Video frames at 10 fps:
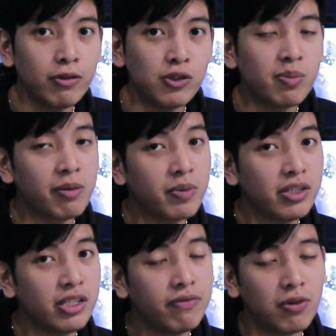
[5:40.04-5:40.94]
use my
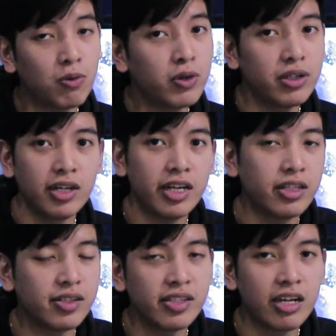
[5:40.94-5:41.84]
PC for work
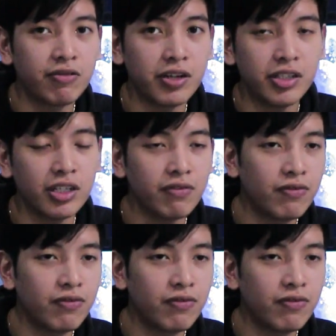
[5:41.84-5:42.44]
related stuff ranging